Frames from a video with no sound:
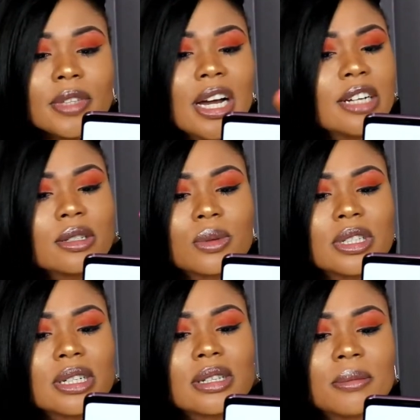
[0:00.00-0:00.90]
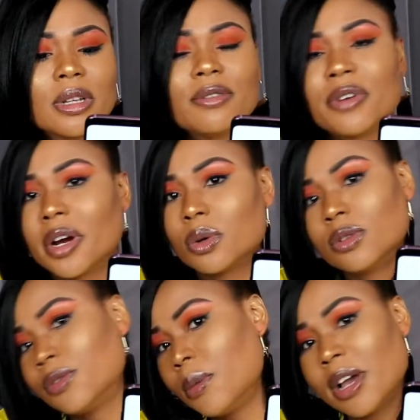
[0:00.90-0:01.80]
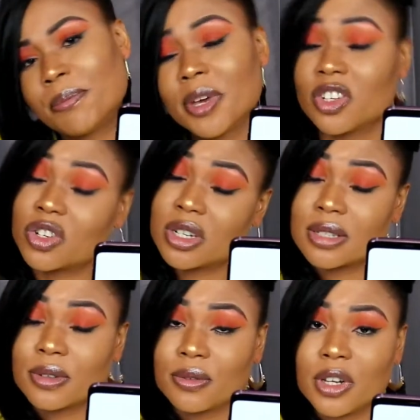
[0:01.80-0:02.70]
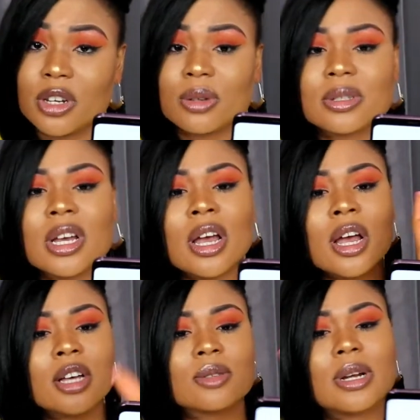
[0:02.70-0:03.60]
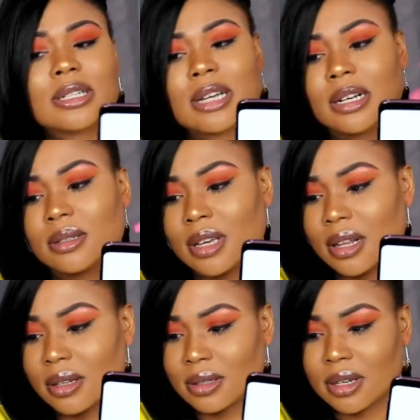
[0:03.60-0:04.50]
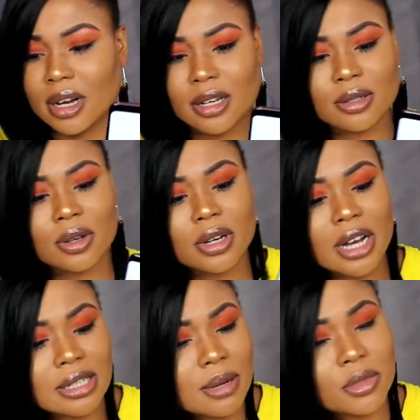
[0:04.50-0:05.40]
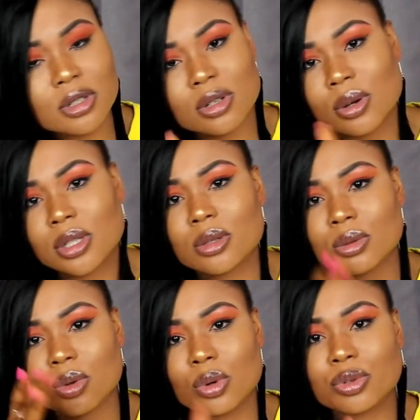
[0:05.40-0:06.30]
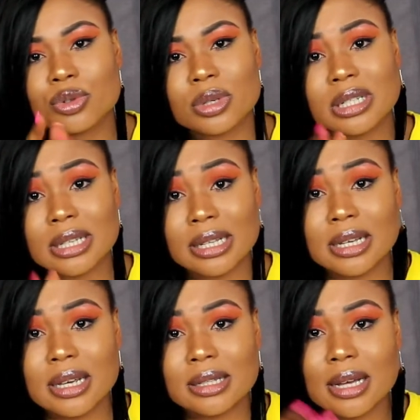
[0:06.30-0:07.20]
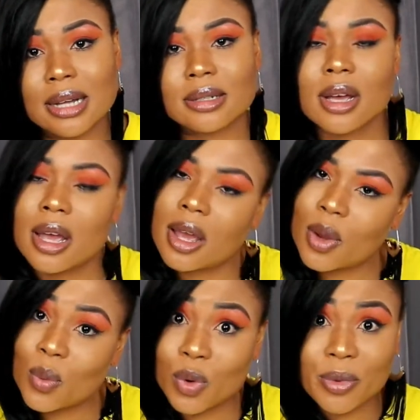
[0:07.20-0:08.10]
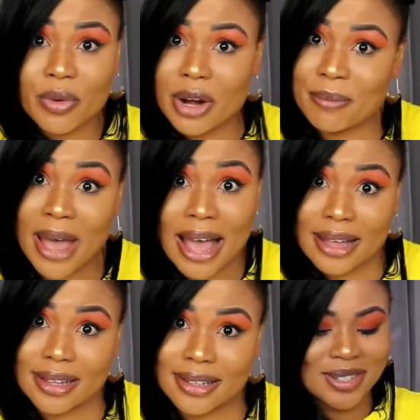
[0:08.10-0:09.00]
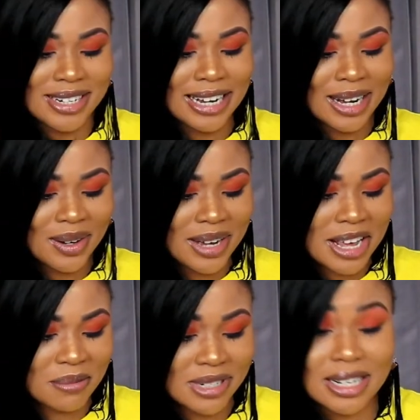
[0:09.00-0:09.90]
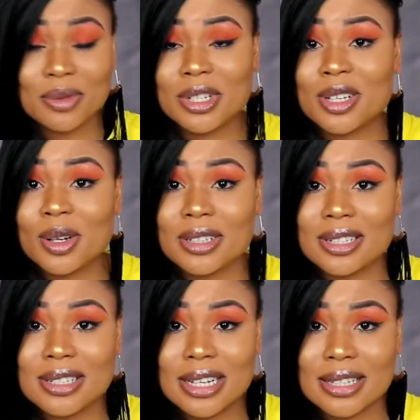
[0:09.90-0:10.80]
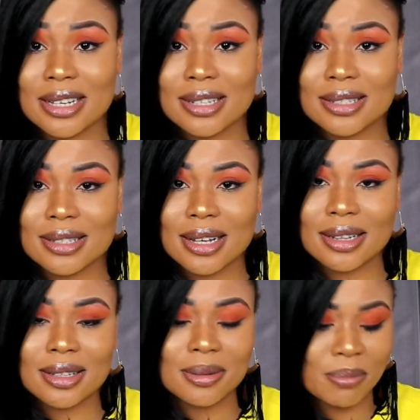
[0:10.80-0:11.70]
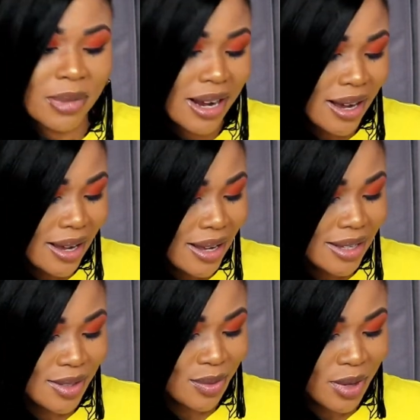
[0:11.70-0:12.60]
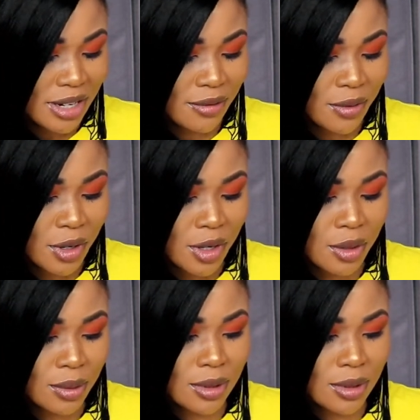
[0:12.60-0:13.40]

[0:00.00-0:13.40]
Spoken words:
I just wanted something very good for my pictures, for videos, so I decided to get this guy. So you guys, I'm just going to go through the settings and we'll be right back. So now I am done with all the settings and the guy is ready for use.